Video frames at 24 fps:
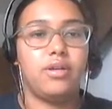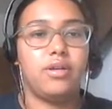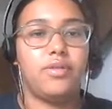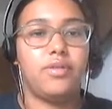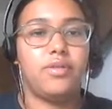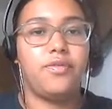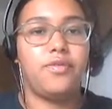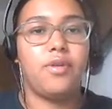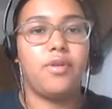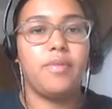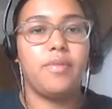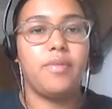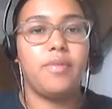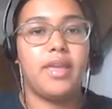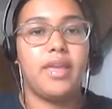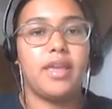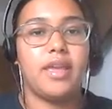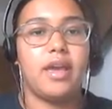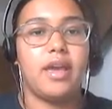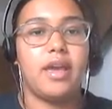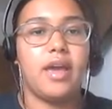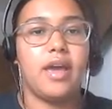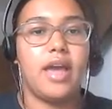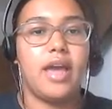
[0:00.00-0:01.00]
from
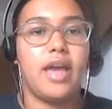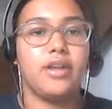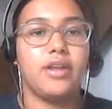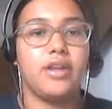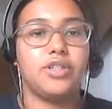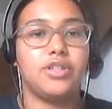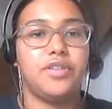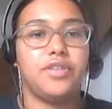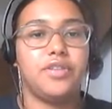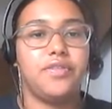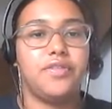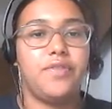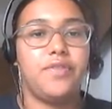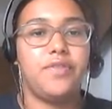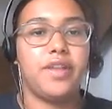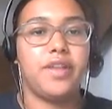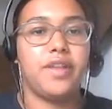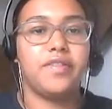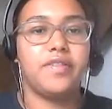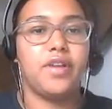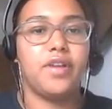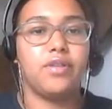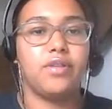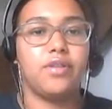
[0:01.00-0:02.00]
here and just
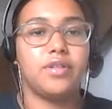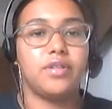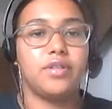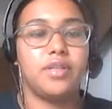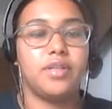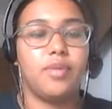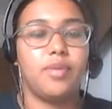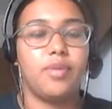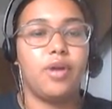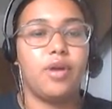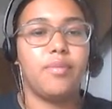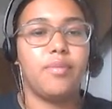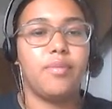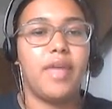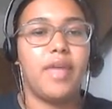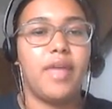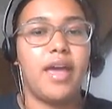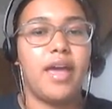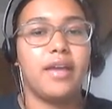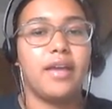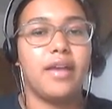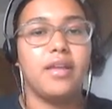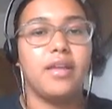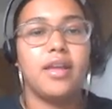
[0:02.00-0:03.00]
fix it onto the bottom
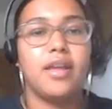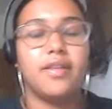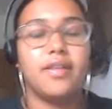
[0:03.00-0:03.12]
there.